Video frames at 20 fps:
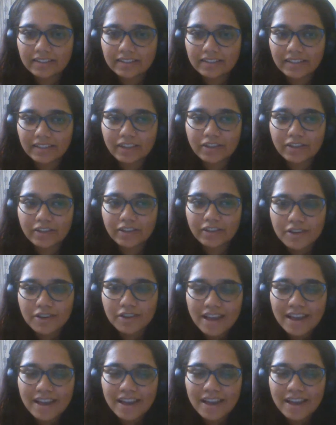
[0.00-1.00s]
thank you
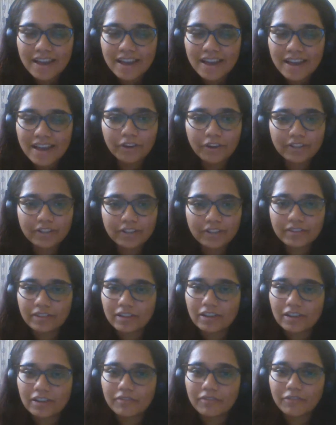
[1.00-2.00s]
for
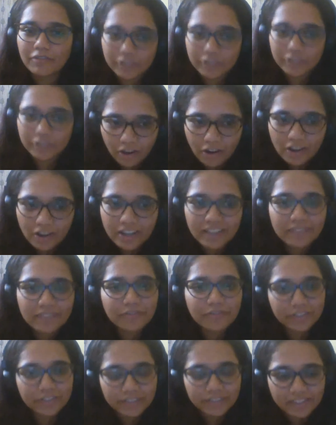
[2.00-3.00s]
the talk
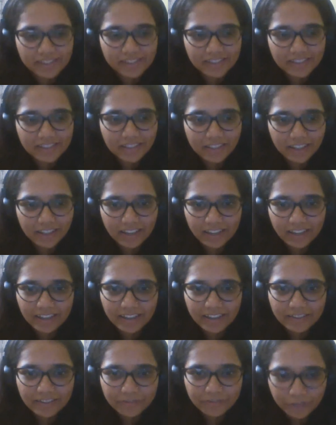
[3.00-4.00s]
and for
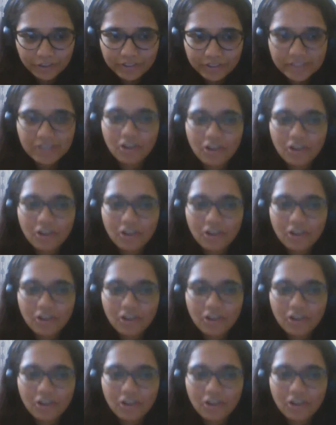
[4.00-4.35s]
this